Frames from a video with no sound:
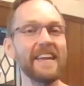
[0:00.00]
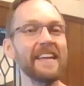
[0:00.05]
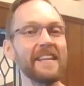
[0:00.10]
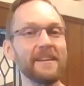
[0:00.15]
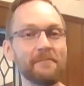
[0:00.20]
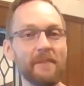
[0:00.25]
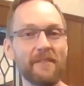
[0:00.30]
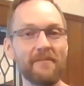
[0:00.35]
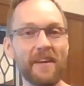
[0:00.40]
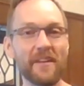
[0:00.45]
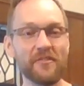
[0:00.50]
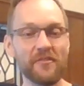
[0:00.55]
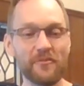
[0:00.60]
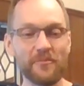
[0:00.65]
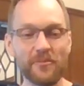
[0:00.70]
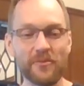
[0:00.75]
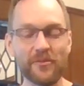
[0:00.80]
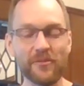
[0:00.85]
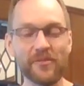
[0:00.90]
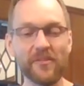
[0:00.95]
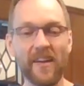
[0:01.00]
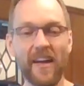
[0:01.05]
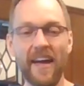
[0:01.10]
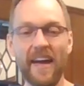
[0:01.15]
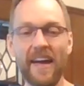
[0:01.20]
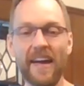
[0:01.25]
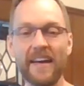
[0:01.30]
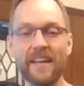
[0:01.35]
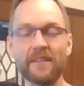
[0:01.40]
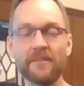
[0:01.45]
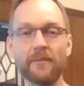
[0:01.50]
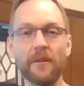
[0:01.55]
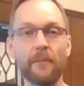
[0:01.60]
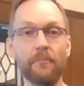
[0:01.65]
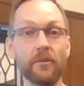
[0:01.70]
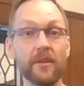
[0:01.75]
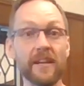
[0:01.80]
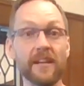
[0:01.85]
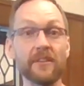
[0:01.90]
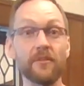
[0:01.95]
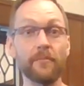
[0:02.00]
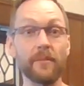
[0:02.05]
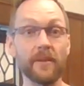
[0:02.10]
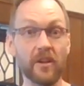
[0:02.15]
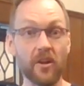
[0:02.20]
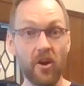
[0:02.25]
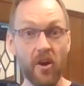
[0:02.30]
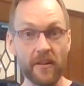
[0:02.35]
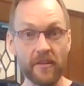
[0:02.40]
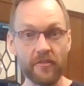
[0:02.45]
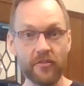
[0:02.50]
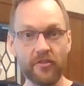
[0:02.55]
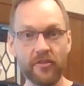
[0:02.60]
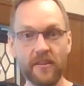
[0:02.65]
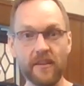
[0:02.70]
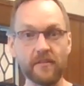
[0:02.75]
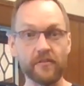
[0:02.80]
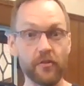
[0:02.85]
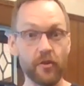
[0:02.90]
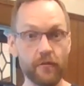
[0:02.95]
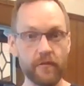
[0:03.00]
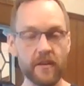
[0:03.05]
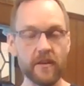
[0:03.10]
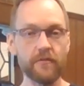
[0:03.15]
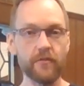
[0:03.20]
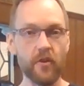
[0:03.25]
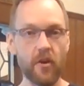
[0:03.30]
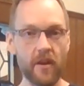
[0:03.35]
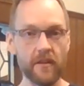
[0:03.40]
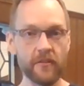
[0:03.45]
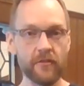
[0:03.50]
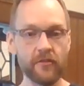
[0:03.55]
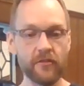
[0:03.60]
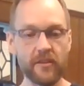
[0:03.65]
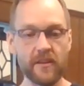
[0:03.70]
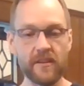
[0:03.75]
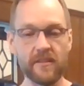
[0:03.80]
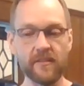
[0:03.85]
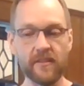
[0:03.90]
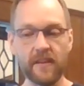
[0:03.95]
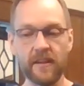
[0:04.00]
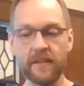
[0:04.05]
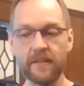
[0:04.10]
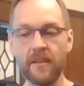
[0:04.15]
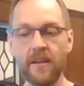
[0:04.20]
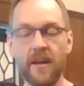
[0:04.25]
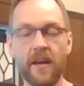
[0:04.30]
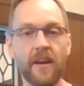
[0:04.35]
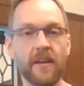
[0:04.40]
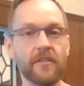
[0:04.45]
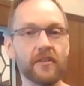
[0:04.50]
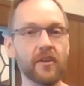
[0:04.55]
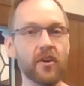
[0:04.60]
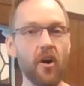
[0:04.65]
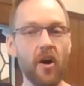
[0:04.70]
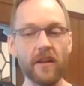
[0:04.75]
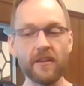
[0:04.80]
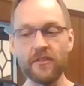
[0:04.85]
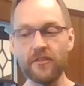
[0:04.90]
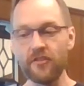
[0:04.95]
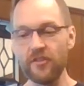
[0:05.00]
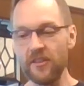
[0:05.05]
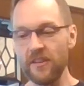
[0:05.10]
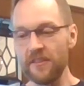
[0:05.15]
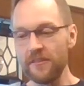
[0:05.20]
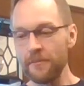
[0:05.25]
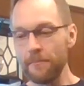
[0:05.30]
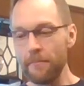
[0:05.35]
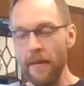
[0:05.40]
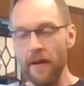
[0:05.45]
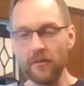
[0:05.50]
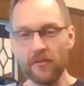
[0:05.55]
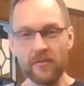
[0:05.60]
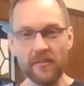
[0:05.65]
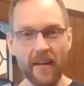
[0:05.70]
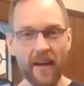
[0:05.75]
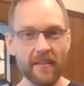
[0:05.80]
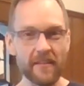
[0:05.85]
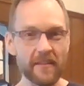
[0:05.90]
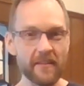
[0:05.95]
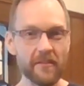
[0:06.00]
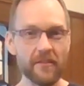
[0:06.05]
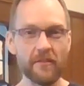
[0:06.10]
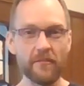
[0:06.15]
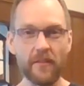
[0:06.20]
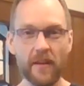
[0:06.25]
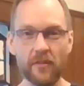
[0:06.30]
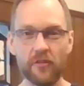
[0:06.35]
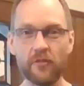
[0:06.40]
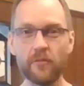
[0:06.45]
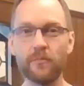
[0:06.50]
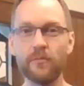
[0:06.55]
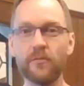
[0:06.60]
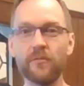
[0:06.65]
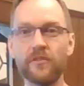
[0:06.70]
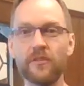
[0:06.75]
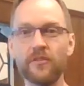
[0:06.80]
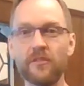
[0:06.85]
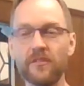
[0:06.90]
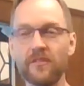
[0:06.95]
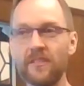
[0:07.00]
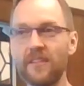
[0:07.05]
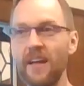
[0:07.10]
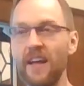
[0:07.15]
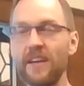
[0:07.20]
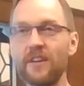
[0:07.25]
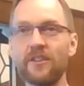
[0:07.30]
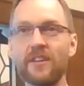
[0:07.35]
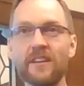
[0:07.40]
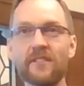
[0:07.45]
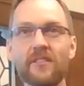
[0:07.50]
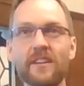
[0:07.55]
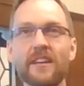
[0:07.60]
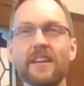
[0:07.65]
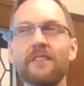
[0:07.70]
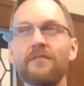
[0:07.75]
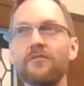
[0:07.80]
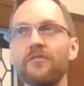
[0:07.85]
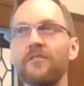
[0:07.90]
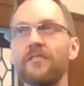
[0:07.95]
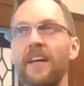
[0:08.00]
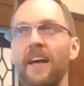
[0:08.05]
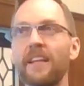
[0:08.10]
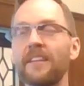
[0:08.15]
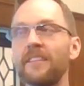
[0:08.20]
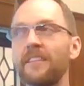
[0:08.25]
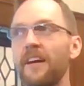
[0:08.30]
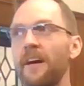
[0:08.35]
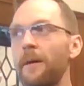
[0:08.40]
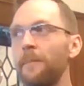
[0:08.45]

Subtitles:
Heating my vegetables and putting a little bit of cottage cheese, a serving of cottage cheese in. The cottage cheese melts down into the vegetables. It gives you that.